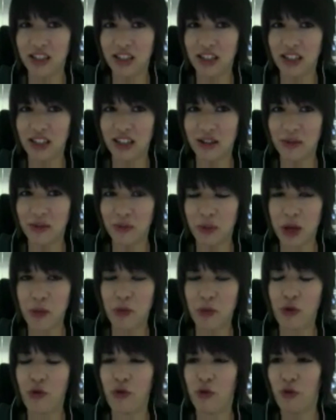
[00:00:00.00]

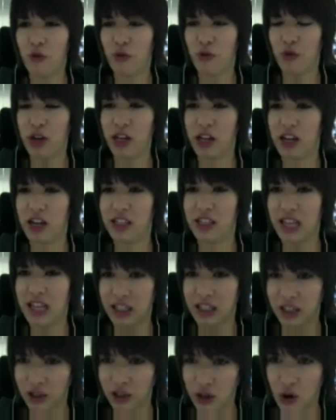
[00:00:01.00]
people realize that,
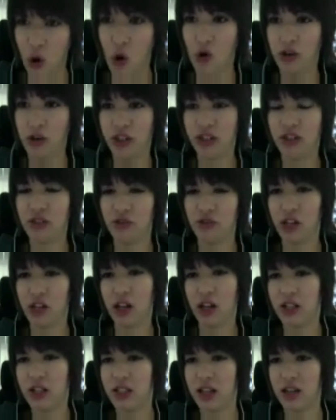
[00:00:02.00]
the audience
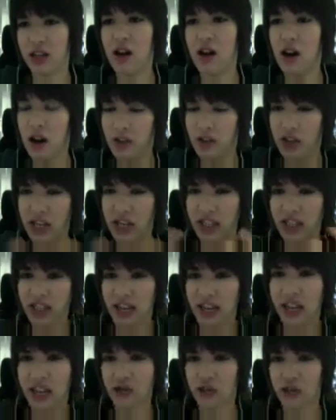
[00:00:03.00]
realize that, I think it's
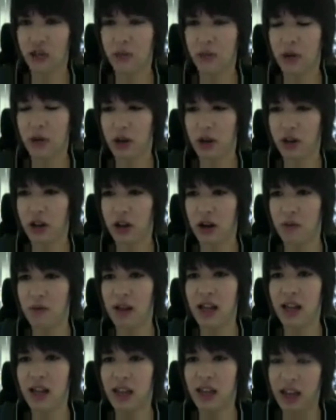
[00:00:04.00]
naturally going to
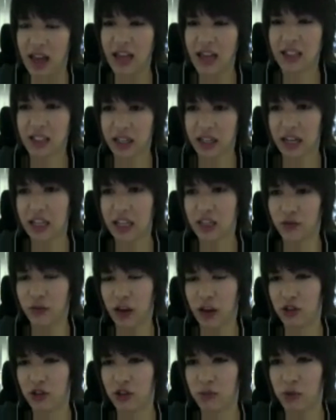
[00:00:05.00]
become less and less
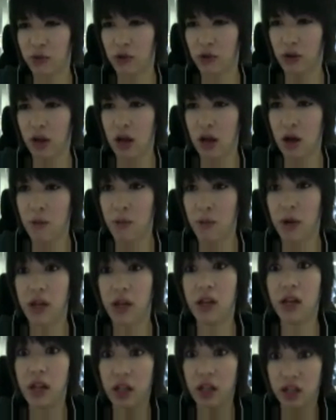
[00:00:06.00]
fashionable.
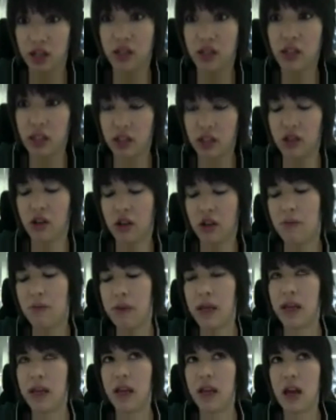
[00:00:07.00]
But it is still going to
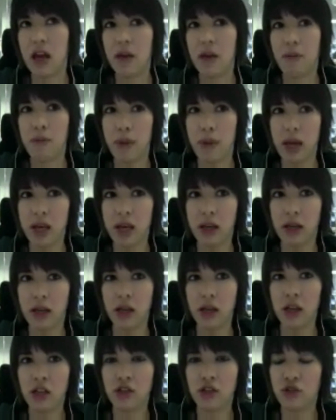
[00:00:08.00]
be a big
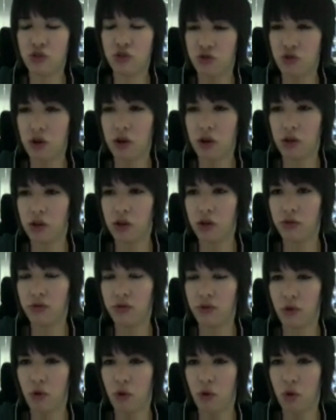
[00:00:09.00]
struggle
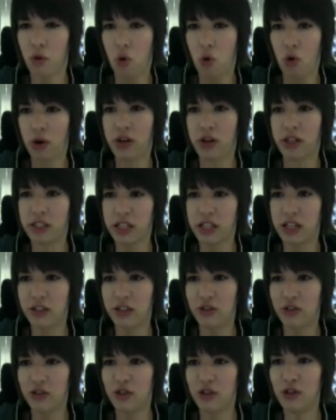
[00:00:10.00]
for
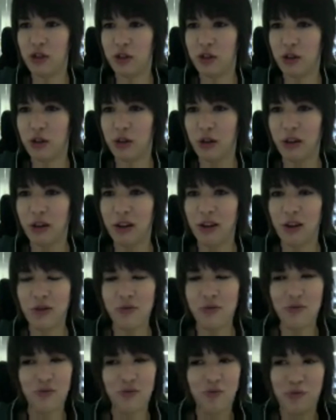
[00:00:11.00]
organizations to
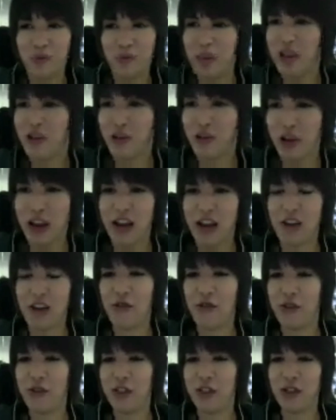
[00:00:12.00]
be
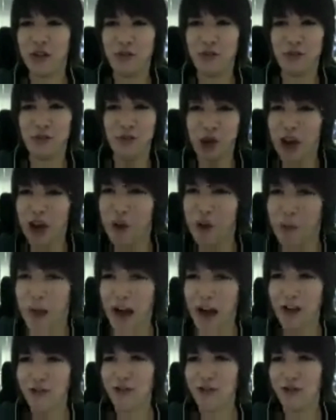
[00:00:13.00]
creative and to break
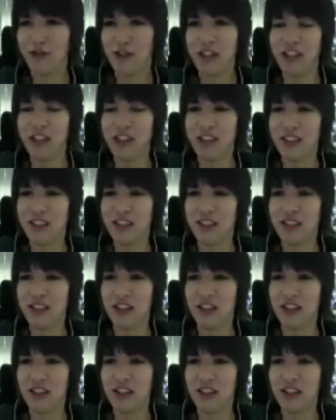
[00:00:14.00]
boundaries. And